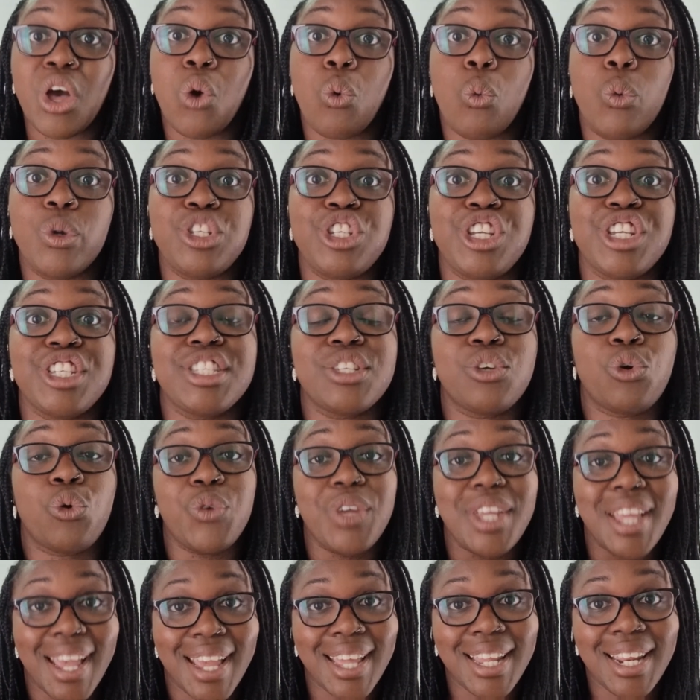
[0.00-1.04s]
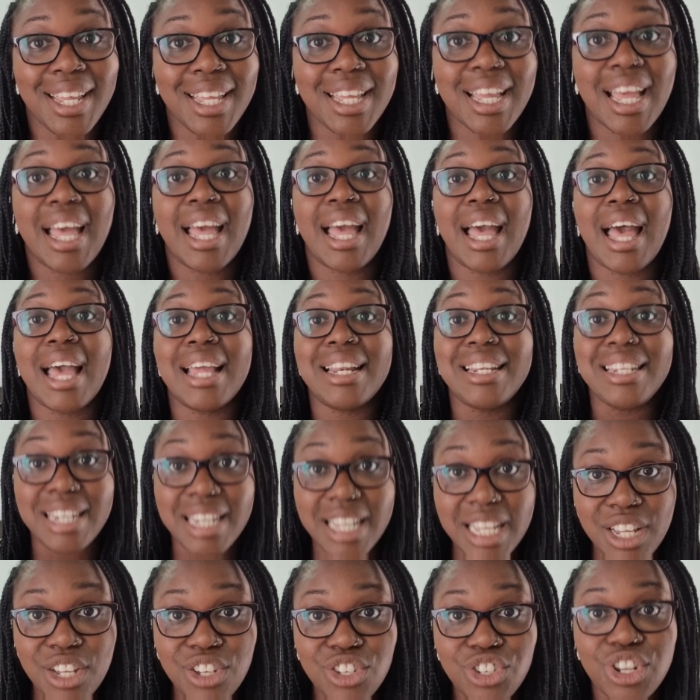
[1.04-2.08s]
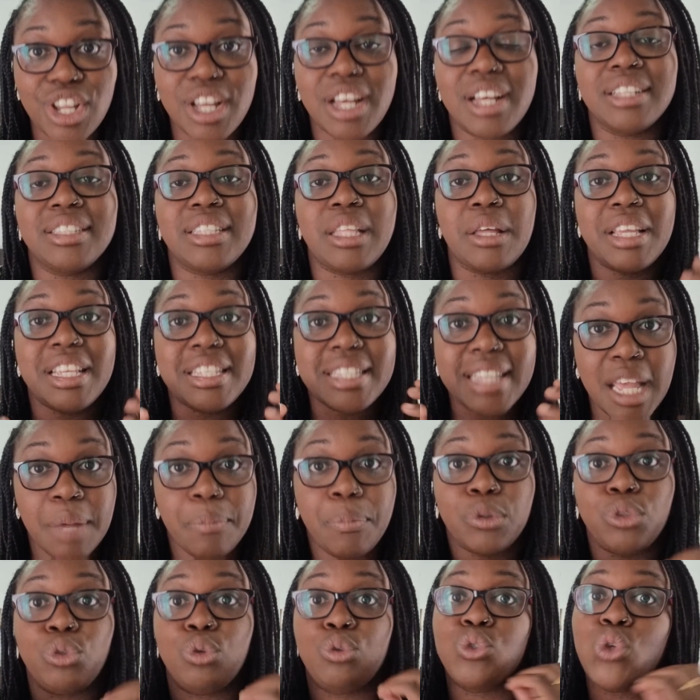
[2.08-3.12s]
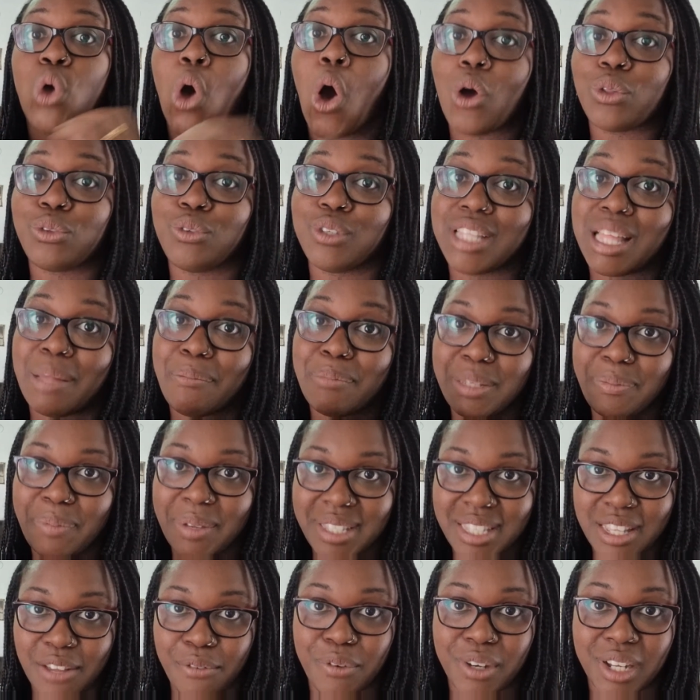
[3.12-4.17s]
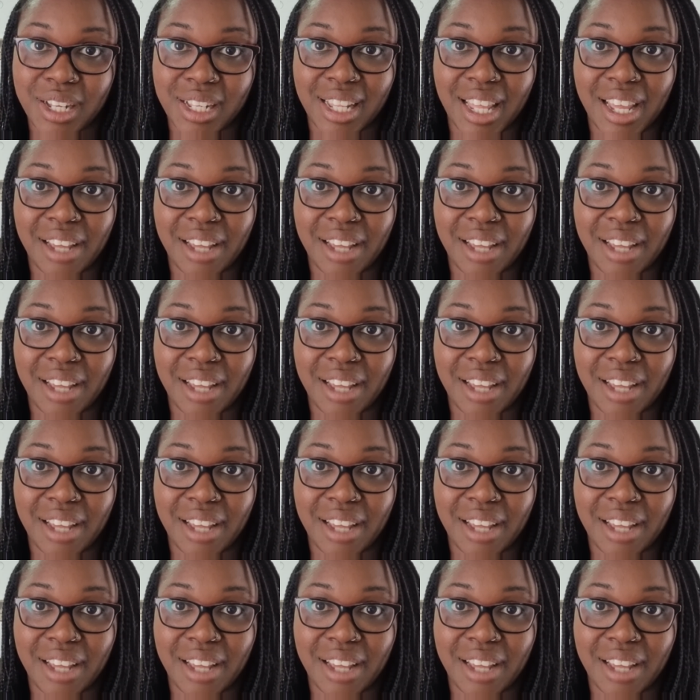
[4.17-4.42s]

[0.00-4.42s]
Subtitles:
which is creating a niche that is able to talk to them specifically.